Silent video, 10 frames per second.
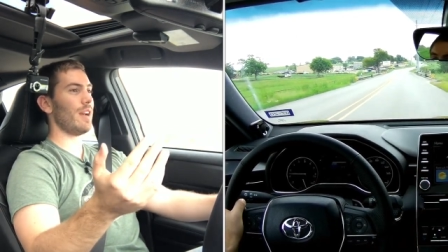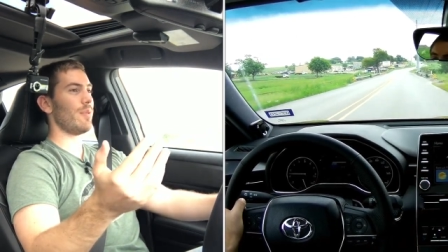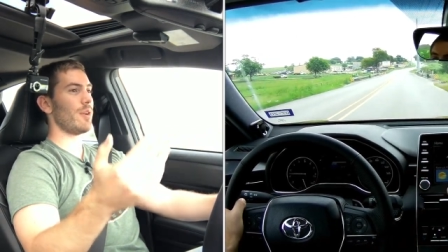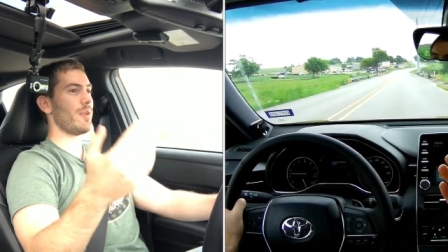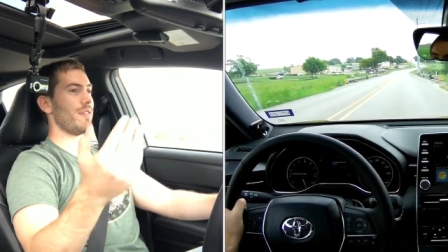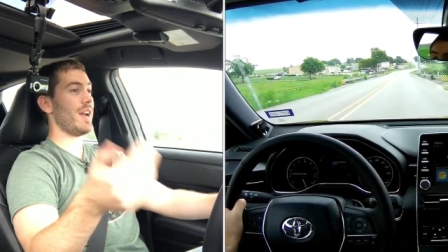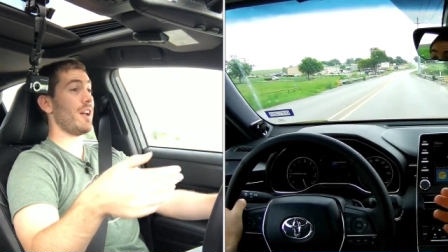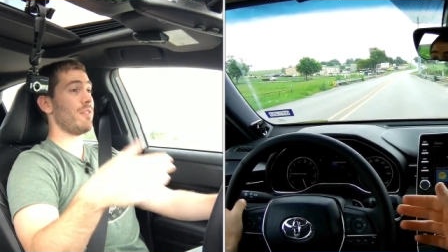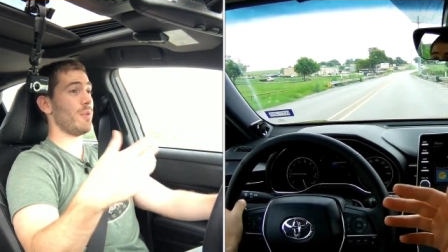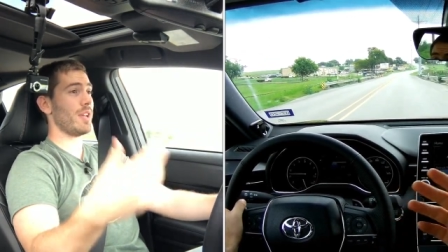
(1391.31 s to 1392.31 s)
want to rev it out if
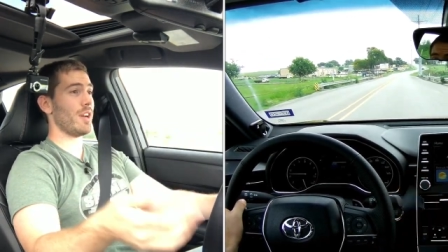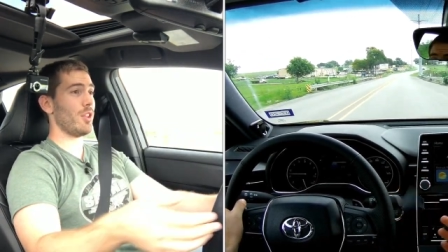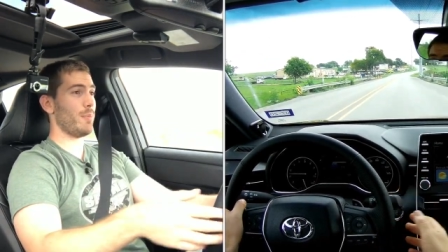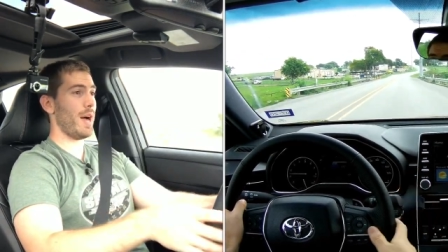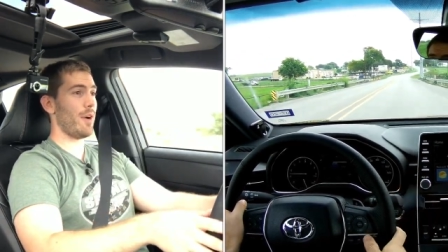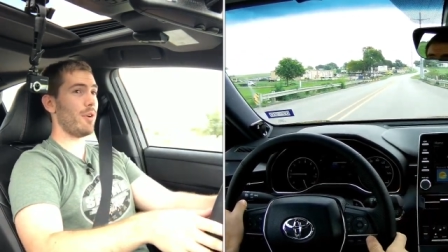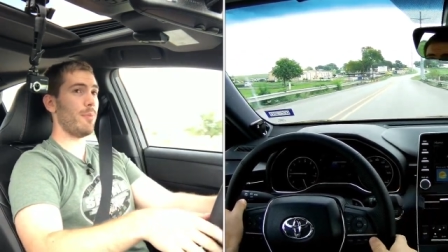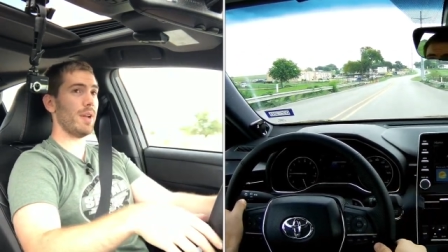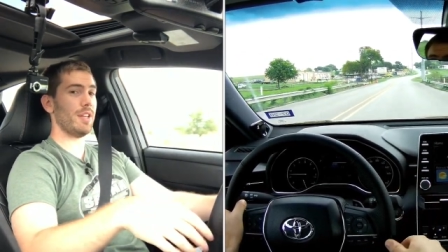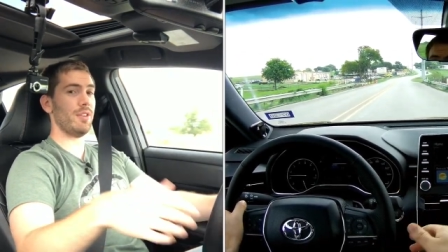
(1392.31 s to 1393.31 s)
you want to get all the power,
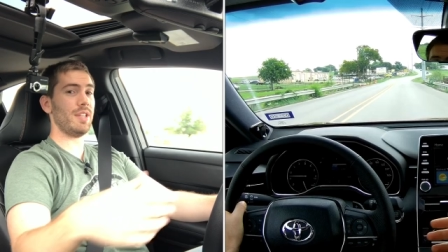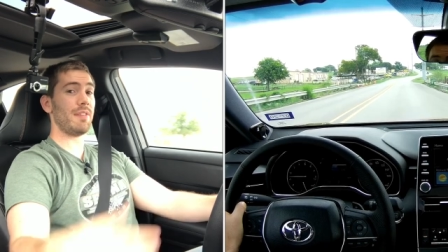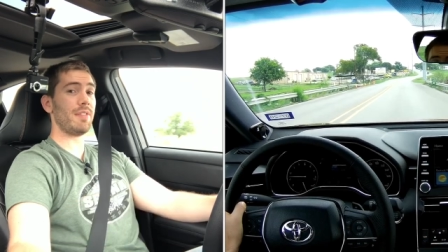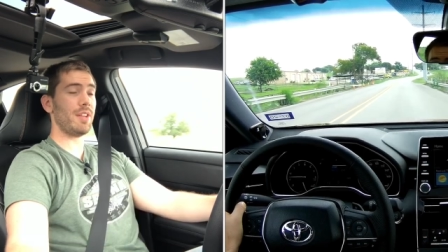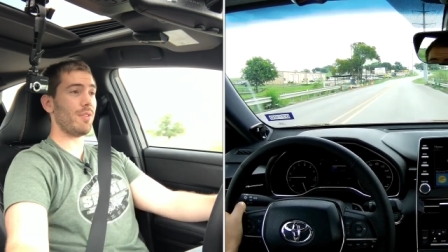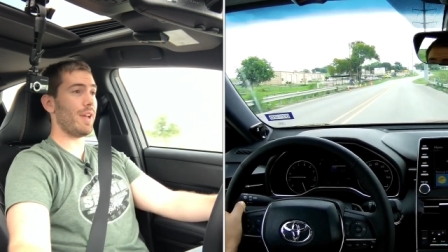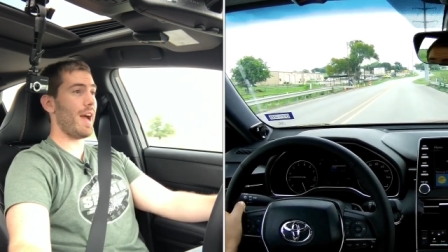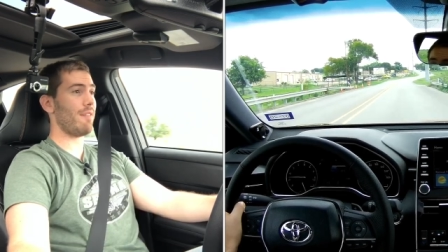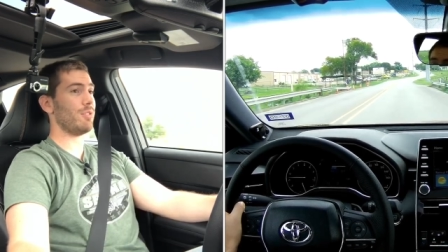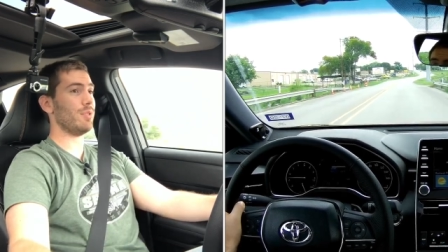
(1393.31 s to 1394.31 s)
but you definitely don't have to.